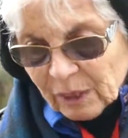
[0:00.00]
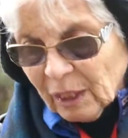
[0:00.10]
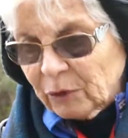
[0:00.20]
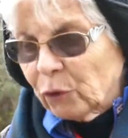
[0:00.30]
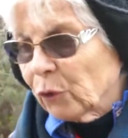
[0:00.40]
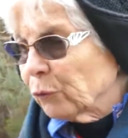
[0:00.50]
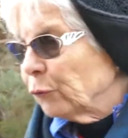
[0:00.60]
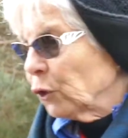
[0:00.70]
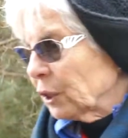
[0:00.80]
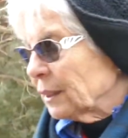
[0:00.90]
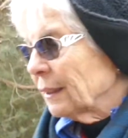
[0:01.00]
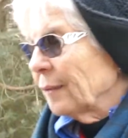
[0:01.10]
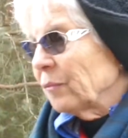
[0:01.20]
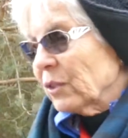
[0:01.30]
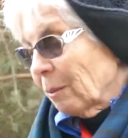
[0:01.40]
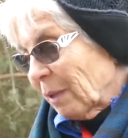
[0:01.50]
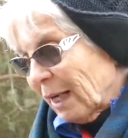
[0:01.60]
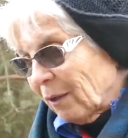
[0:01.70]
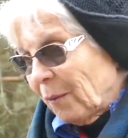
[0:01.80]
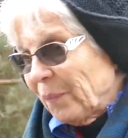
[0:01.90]
cut her foot
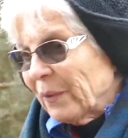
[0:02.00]
somehow,